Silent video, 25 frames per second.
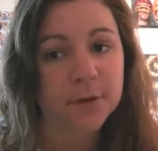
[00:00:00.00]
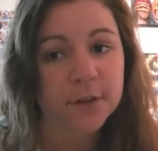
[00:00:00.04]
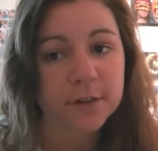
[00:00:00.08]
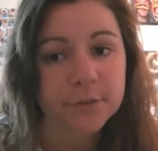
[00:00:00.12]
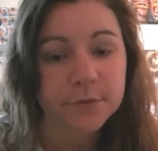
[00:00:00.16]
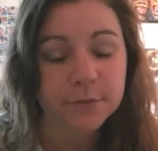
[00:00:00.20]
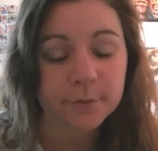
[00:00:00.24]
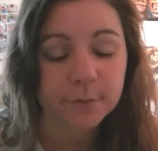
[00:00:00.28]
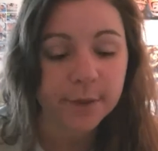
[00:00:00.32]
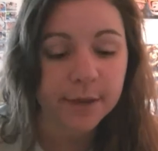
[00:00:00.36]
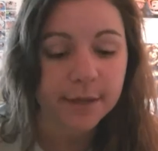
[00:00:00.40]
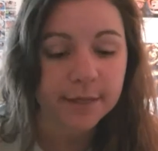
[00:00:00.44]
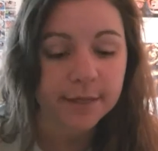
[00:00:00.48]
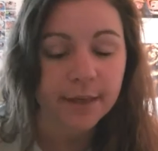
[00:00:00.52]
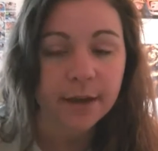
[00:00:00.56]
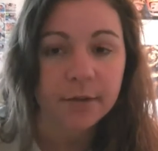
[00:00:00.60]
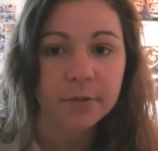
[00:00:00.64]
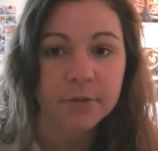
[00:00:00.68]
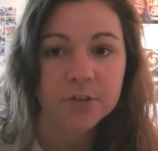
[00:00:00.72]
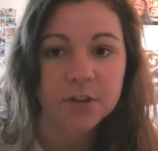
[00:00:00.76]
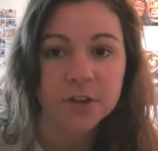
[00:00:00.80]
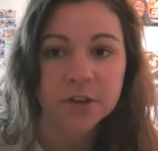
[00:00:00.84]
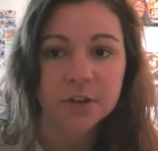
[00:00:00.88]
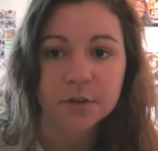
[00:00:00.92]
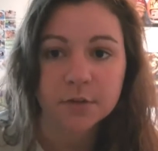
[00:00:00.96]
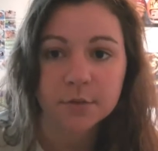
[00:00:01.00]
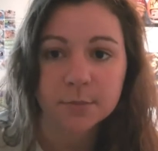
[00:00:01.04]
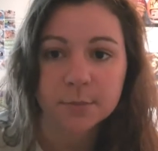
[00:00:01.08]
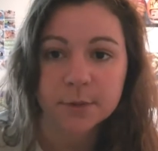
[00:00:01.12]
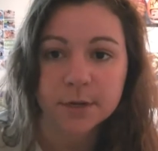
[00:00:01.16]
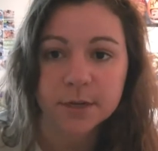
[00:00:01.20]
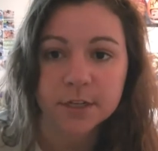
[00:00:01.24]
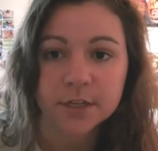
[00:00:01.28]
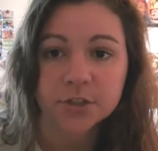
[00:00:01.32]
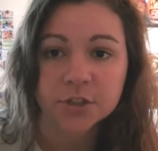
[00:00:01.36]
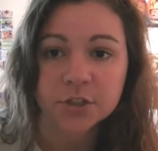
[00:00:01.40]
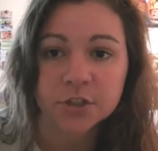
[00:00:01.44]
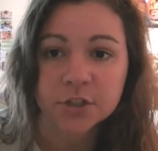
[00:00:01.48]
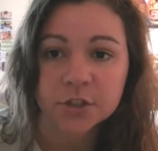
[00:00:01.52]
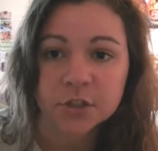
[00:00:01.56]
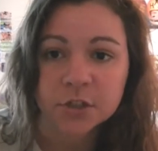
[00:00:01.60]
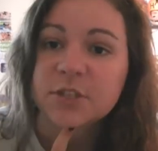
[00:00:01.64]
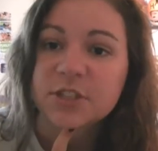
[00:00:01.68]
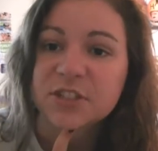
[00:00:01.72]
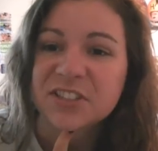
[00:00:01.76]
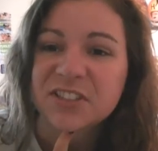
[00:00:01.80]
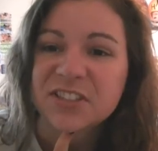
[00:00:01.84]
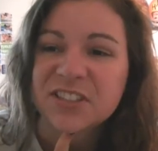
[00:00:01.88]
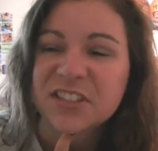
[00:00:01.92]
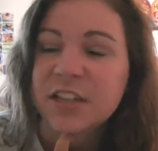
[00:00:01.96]
Sweet. That was Under the Bridge,
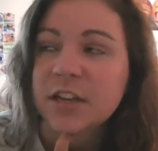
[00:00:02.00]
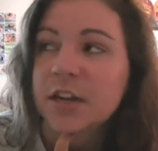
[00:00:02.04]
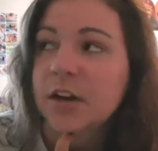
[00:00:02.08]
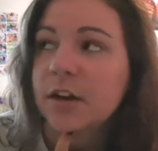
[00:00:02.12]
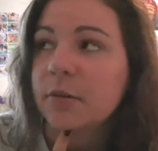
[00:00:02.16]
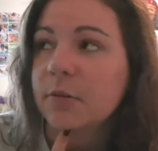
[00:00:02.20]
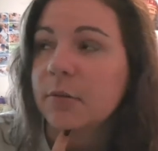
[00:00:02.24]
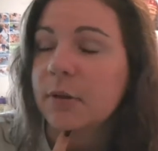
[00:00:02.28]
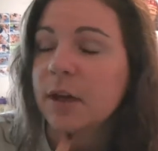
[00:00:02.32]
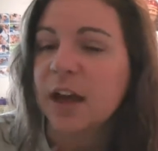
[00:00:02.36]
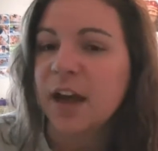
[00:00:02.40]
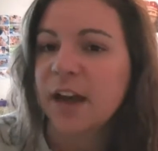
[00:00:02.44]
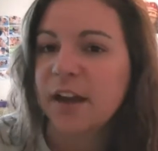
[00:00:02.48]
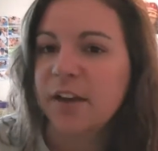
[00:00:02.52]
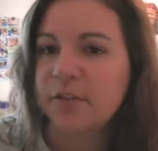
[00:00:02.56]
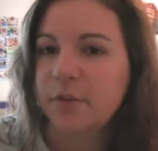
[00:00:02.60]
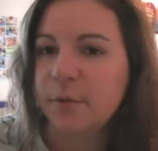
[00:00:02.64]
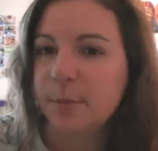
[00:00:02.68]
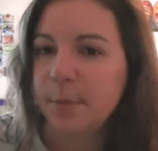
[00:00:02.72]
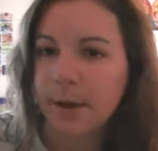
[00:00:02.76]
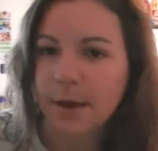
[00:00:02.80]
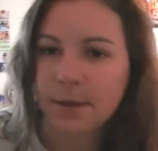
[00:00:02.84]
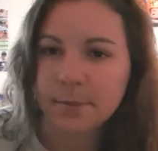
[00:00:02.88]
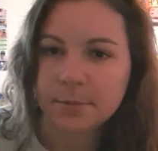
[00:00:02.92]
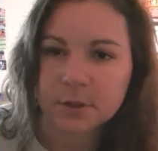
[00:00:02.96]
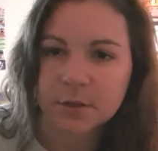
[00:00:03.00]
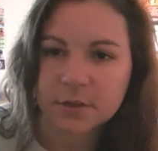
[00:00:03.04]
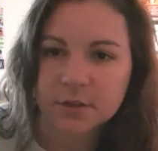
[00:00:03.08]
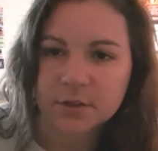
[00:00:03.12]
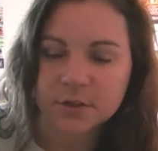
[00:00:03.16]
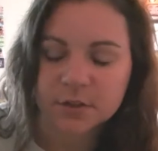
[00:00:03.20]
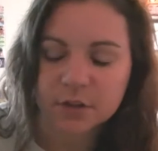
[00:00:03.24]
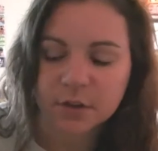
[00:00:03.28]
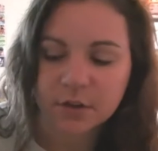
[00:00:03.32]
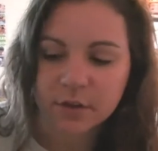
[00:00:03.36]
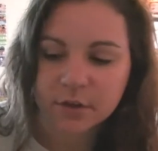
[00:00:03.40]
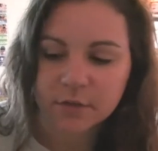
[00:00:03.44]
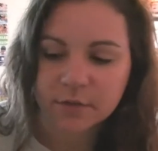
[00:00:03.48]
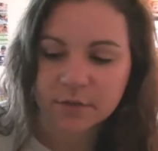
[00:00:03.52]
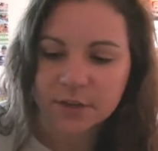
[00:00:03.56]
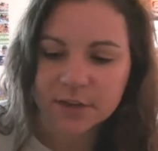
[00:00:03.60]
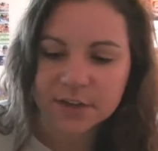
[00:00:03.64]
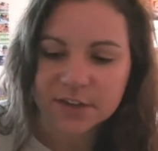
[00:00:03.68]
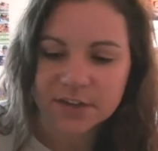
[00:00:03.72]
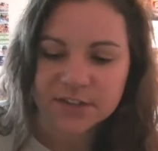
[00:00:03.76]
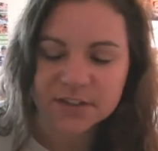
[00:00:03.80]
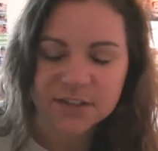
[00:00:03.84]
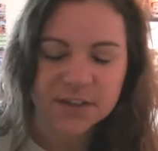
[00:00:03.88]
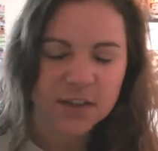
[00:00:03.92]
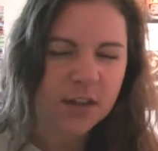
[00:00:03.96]
which is, you know, kind of a popular song of
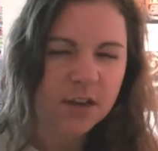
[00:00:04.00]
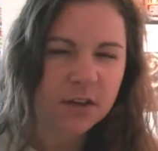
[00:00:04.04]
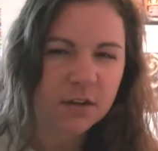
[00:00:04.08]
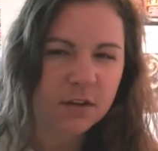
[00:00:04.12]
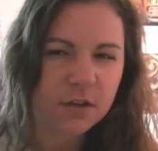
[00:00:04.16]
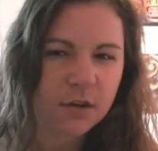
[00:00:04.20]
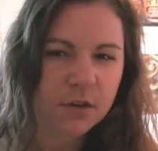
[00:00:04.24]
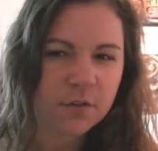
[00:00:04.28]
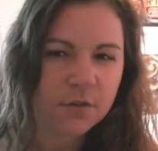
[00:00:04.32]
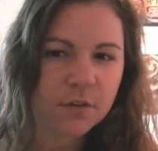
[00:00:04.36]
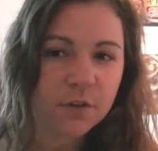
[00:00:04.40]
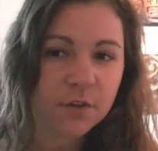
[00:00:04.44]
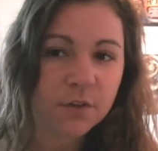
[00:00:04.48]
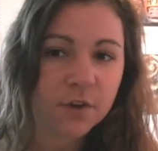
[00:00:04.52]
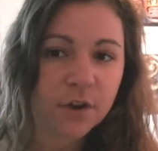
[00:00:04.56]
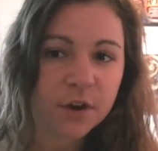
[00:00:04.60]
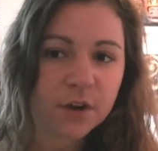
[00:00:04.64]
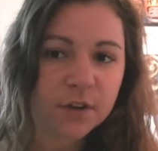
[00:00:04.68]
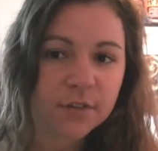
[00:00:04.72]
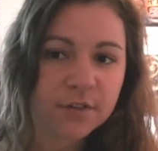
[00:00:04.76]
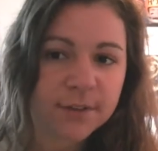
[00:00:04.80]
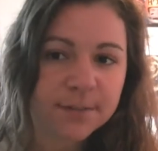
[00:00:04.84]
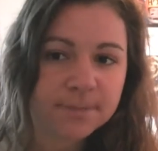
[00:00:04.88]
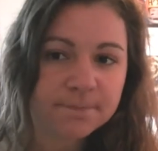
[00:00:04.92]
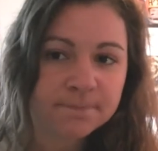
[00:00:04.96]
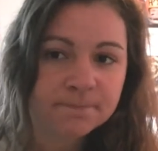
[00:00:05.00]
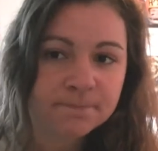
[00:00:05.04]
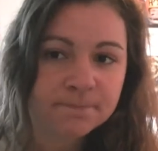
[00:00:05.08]
theirs. I don't know if you've heard of it.